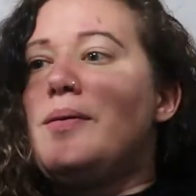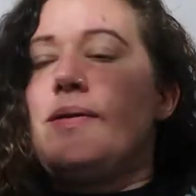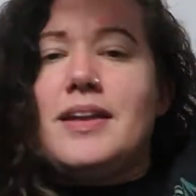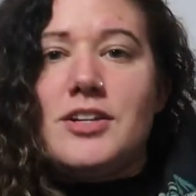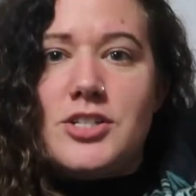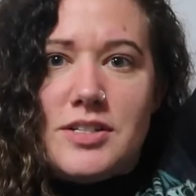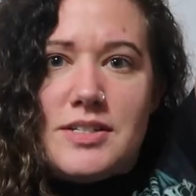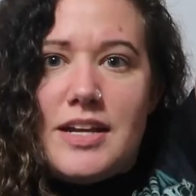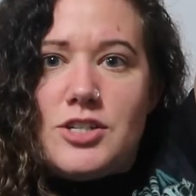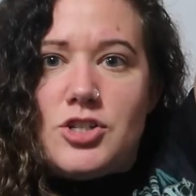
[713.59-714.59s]
and it's just
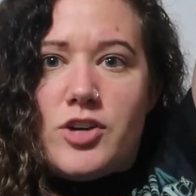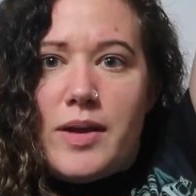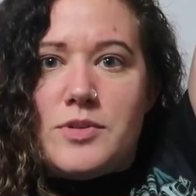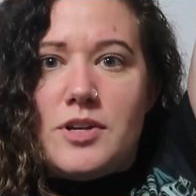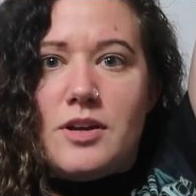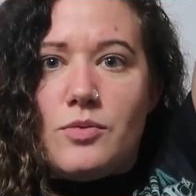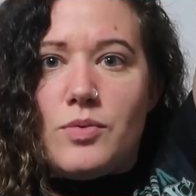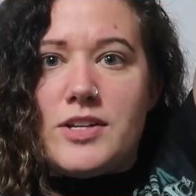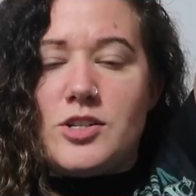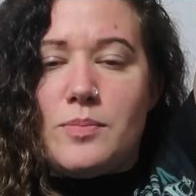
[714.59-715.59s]
a striped
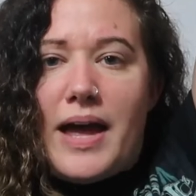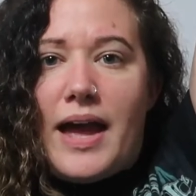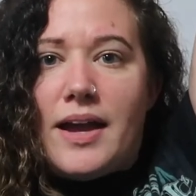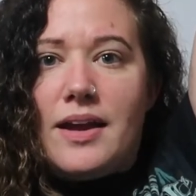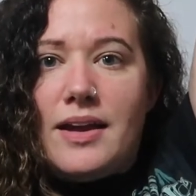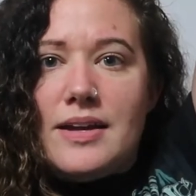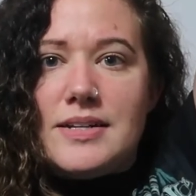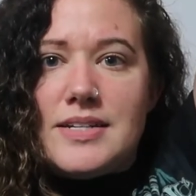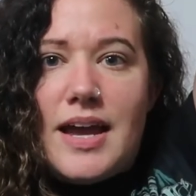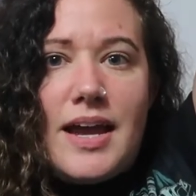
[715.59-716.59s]
racerback
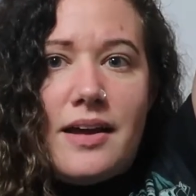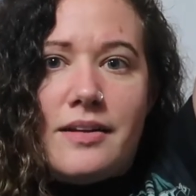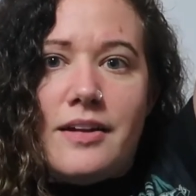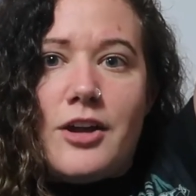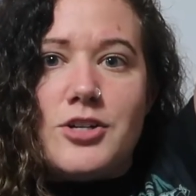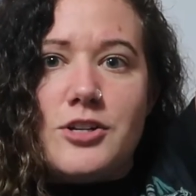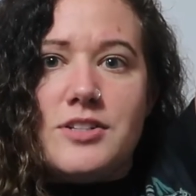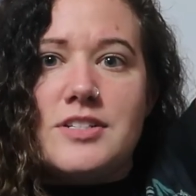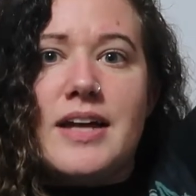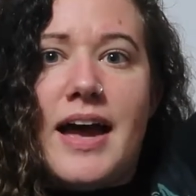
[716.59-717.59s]
tank. Not sure the
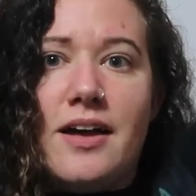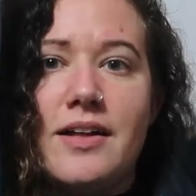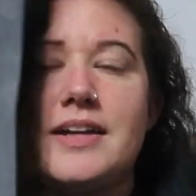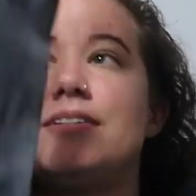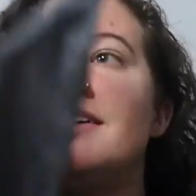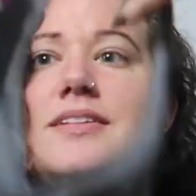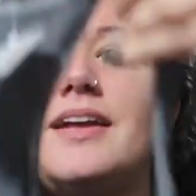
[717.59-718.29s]
style. It doesn't